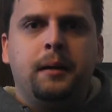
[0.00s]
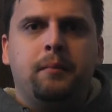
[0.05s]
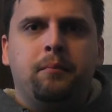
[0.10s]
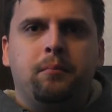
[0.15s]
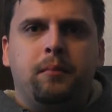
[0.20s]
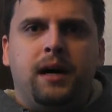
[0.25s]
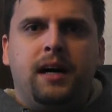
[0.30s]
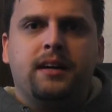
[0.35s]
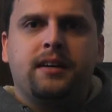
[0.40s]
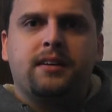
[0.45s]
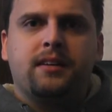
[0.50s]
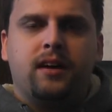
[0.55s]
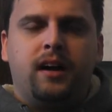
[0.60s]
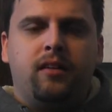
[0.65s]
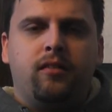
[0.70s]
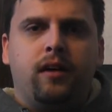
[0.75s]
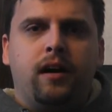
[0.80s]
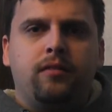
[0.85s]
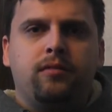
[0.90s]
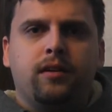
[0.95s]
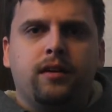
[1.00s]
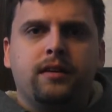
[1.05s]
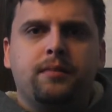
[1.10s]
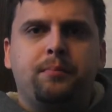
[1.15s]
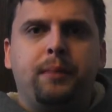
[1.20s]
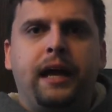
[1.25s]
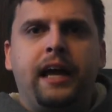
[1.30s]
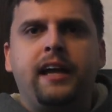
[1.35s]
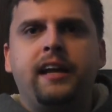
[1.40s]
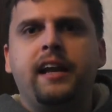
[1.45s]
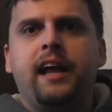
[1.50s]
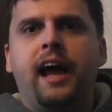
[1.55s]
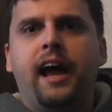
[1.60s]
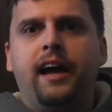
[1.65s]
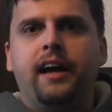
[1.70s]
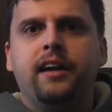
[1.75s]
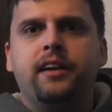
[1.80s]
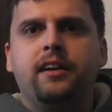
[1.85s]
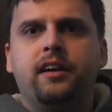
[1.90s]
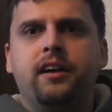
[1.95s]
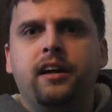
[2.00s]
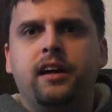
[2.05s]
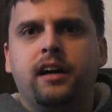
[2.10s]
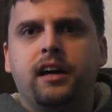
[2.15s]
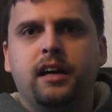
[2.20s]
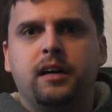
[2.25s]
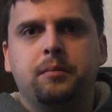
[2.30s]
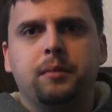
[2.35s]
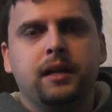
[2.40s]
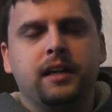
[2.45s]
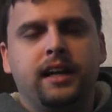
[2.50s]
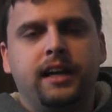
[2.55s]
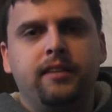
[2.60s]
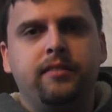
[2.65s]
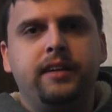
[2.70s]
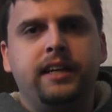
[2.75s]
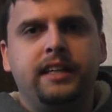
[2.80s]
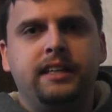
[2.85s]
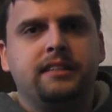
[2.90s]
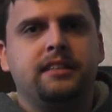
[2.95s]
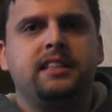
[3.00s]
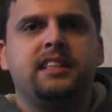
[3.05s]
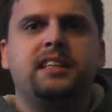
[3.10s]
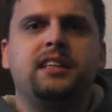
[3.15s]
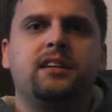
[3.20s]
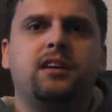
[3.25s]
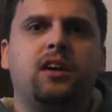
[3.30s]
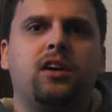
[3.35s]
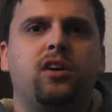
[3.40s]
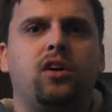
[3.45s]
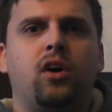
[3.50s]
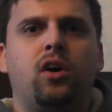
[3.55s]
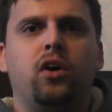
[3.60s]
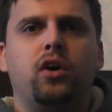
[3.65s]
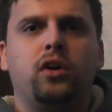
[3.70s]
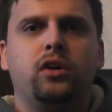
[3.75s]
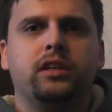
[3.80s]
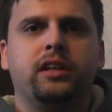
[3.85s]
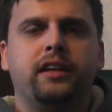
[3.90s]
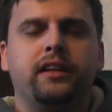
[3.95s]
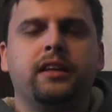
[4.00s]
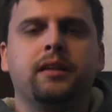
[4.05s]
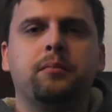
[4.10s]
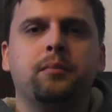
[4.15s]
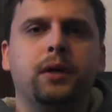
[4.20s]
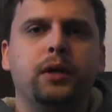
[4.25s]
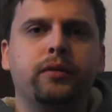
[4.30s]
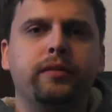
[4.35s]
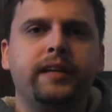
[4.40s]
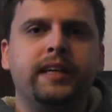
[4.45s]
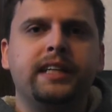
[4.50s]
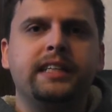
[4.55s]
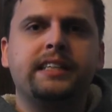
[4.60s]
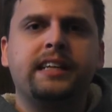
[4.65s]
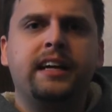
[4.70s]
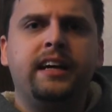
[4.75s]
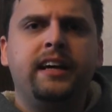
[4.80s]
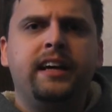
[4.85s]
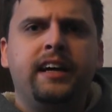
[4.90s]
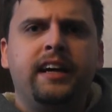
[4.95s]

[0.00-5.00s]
monster I referenced, Pinhead, I believe he's called in the movies,